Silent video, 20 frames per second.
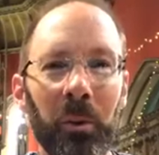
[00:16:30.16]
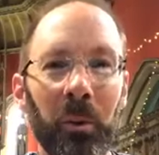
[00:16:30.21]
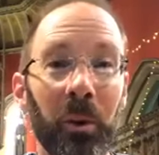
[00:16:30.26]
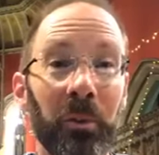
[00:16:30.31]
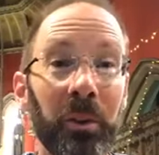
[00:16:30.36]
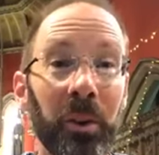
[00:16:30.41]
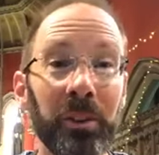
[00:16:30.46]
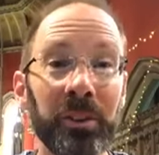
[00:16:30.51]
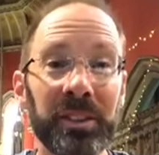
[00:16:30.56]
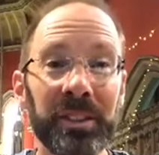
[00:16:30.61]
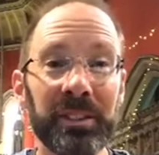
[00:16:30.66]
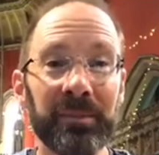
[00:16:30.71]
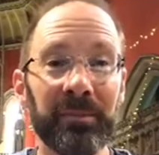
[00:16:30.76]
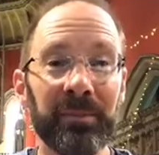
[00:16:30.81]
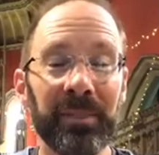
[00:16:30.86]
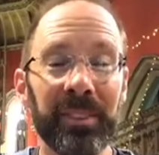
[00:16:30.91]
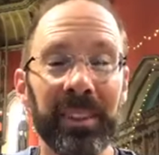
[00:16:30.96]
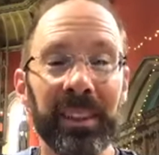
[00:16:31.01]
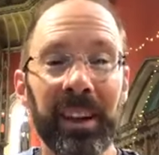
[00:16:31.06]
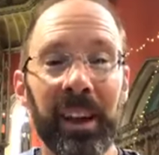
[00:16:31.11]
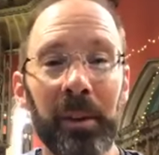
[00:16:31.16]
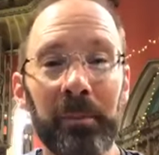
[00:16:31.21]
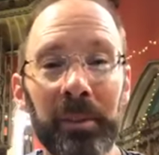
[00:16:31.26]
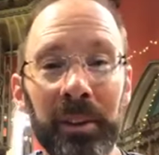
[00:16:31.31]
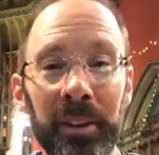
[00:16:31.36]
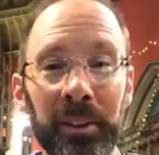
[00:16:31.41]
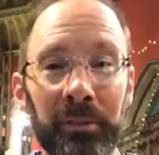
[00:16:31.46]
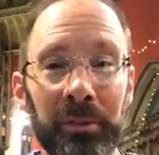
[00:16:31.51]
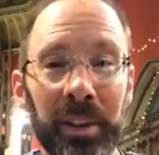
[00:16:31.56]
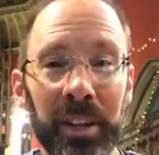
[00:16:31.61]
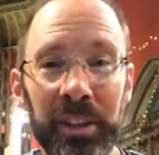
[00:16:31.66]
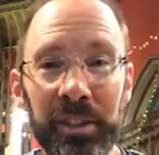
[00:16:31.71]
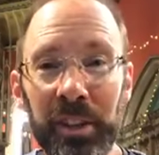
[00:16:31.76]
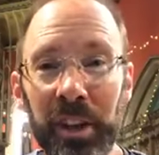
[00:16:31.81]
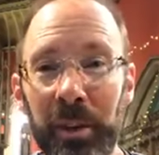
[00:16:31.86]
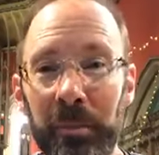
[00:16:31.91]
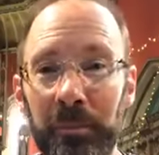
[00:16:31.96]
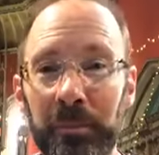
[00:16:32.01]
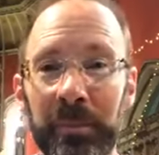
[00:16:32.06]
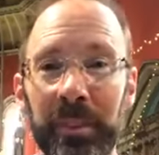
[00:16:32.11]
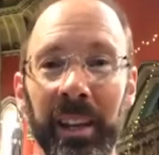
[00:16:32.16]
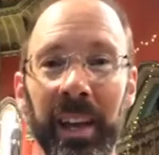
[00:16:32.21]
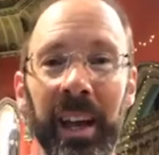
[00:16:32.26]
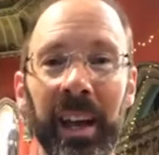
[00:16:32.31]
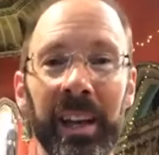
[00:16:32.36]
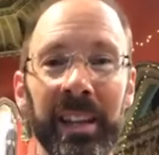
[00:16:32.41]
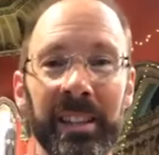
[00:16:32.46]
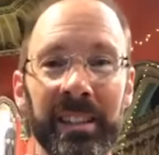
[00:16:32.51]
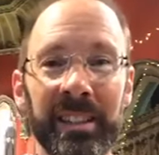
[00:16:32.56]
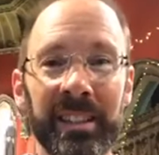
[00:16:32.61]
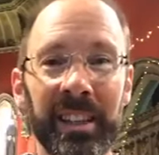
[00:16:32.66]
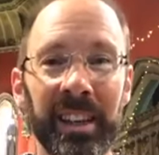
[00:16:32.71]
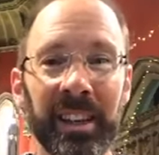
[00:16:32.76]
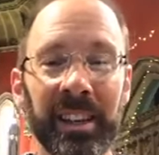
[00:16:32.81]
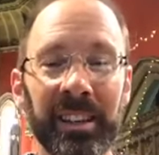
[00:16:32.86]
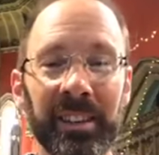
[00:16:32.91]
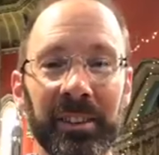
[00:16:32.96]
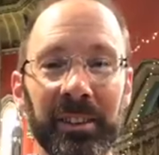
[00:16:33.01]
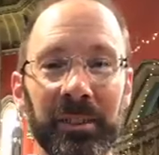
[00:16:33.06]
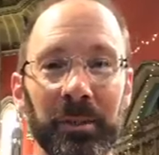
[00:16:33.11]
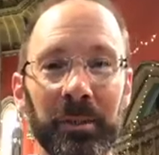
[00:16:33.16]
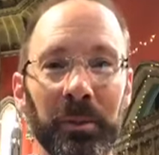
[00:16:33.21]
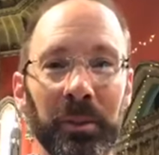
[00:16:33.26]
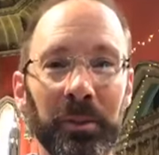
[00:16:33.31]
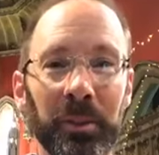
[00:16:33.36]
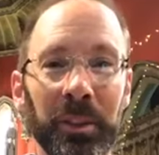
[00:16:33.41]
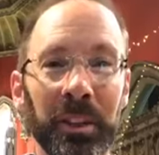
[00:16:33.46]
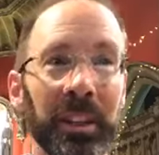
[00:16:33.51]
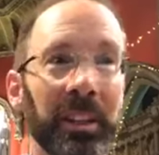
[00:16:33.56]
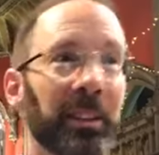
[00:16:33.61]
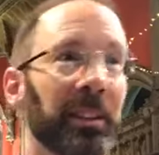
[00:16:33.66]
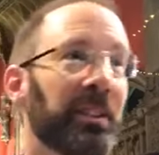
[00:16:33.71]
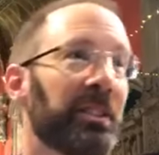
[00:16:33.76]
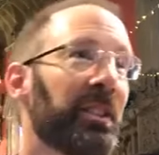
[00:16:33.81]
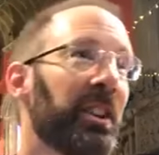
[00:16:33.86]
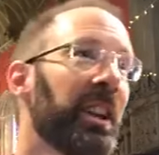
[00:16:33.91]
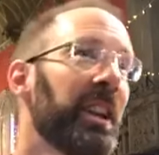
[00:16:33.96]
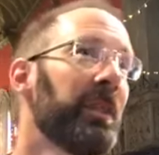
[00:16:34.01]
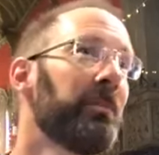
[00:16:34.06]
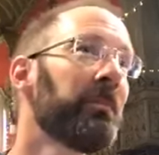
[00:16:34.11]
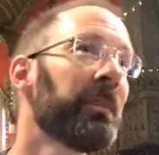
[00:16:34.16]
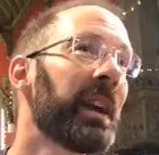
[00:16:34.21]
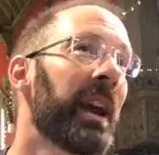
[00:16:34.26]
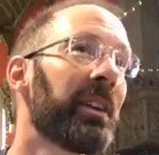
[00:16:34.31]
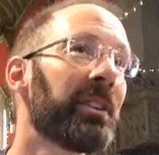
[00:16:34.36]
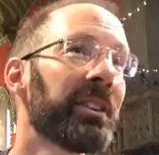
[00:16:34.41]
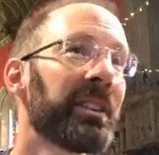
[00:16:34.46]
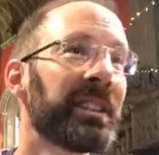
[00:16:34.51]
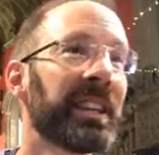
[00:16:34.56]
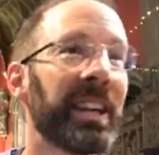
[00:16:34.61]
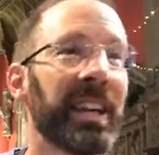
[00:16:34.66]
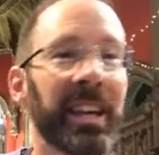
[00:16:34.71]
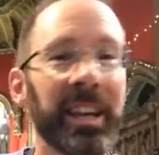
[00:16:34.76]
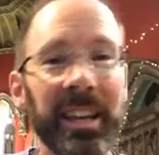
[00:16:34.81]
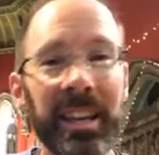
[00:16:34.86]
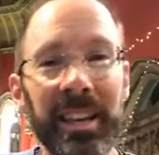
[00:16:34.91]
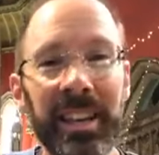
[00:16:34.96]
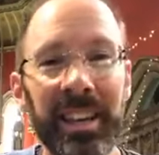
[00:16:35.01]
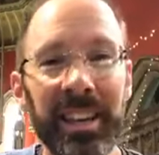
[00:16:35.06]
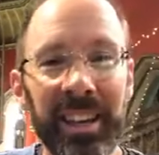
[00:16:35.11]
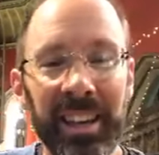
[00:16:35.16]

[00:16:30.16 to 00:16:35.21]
Well, folks, I'm going to finish up, and we've got a little team gathered here,